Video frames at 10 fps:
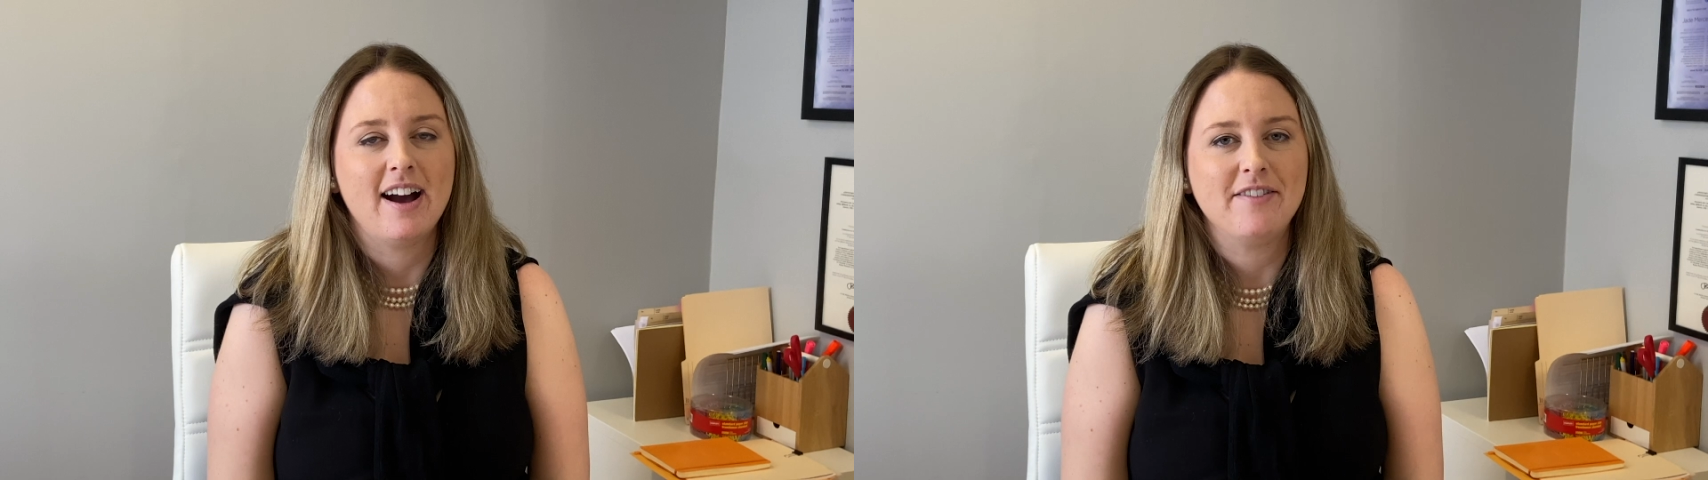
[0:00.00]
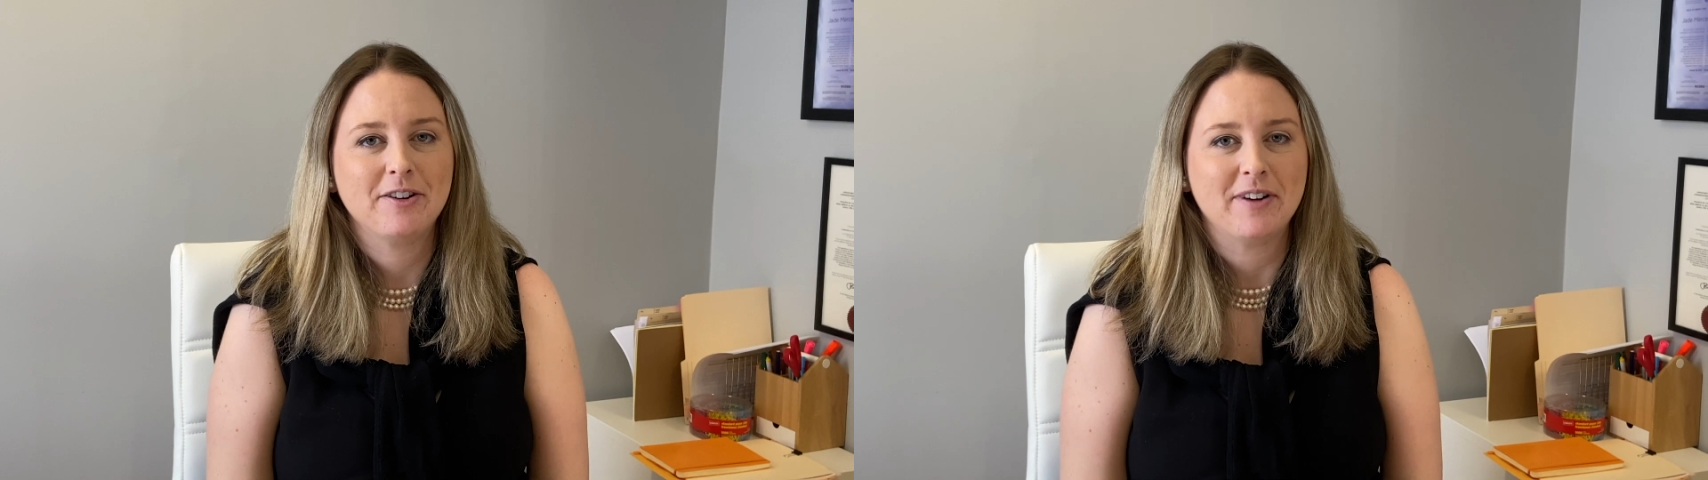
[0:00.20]

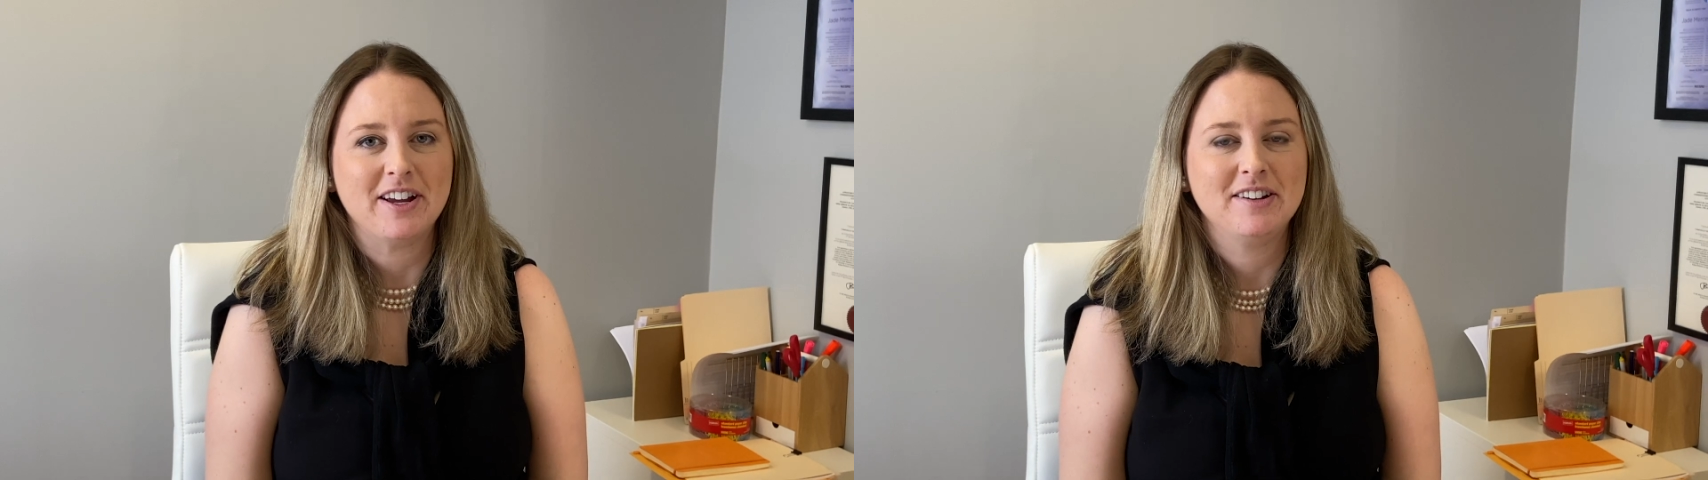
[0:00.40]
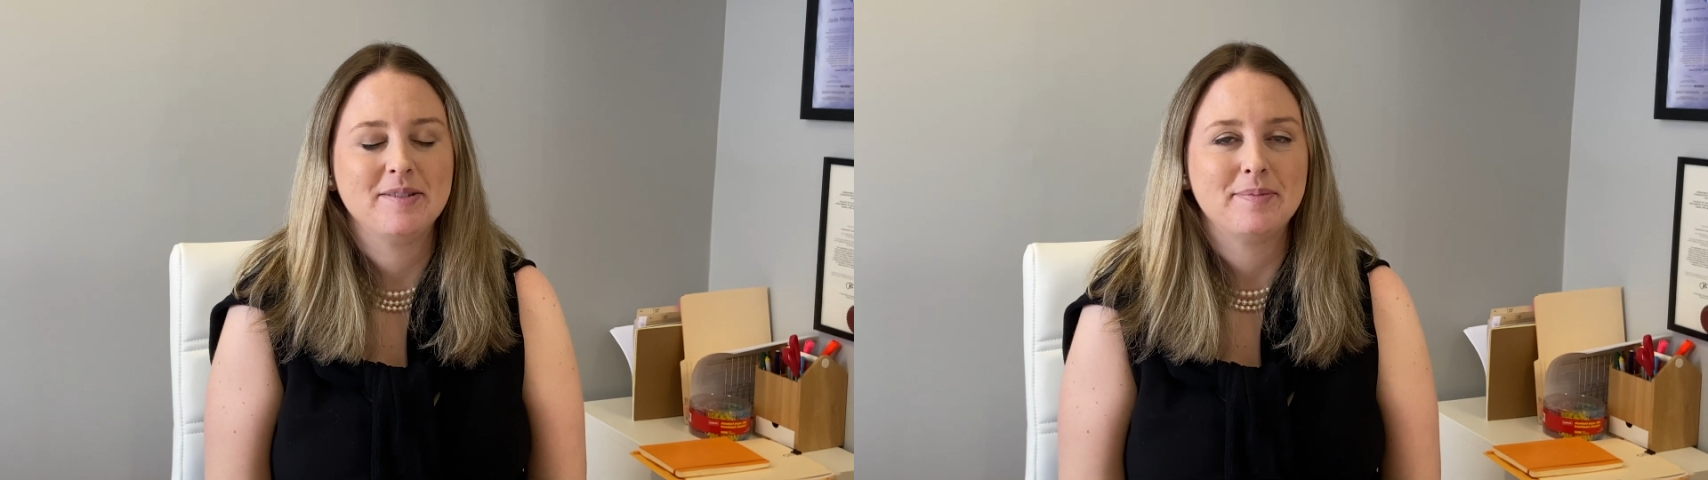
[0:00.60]

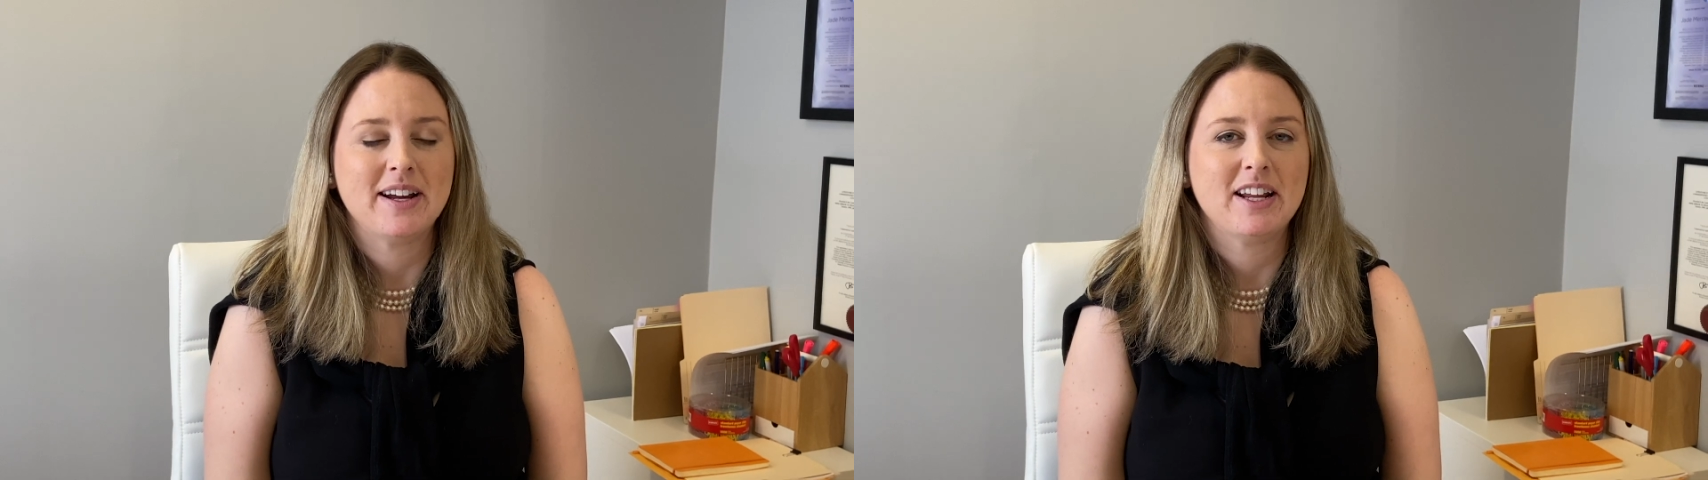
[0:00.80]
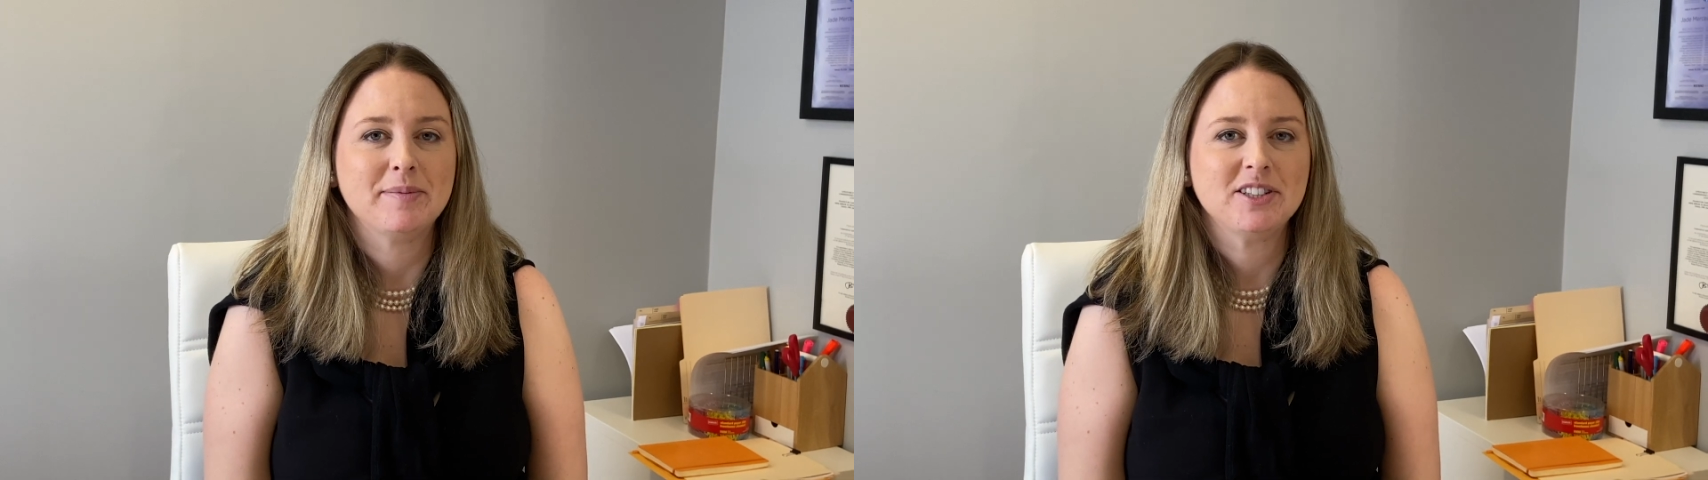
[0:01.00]
everyone, my
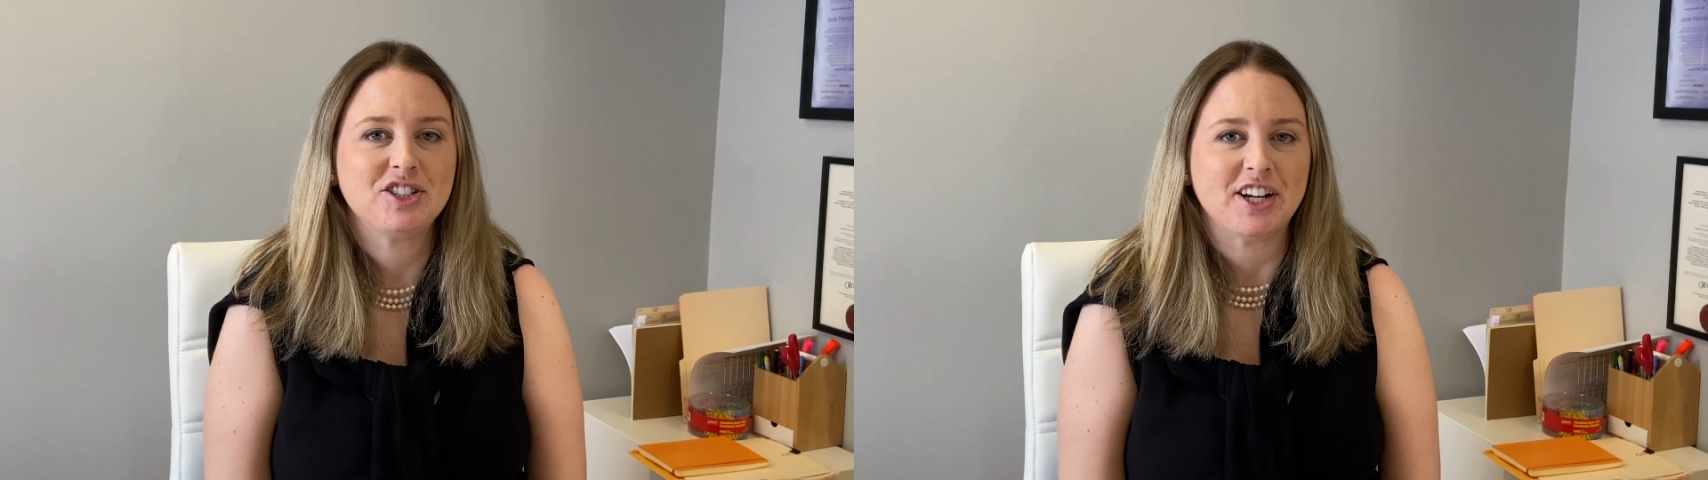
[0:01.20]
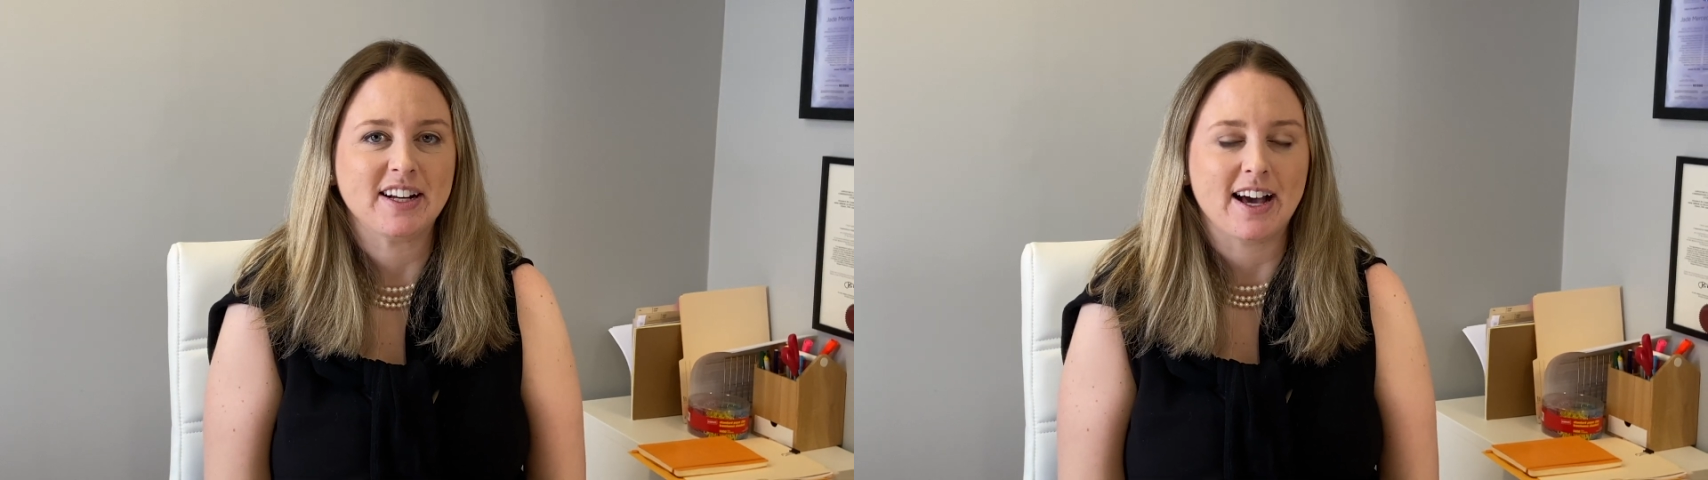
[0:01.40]
name is
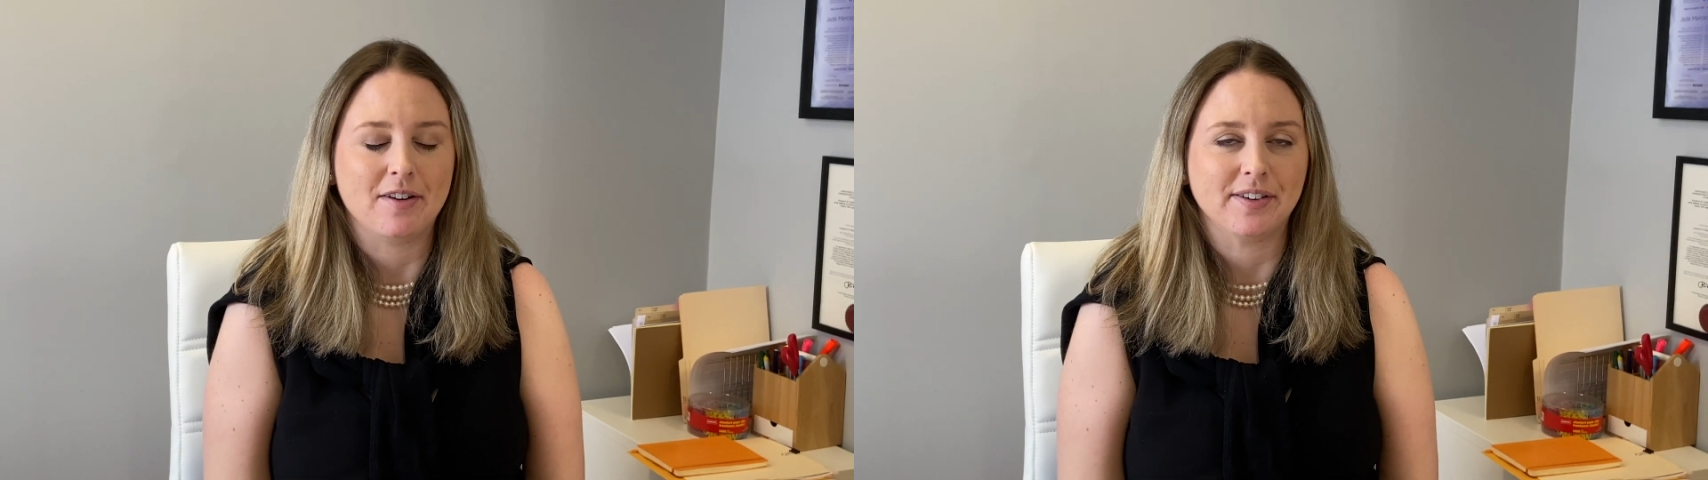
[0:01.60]
Jade.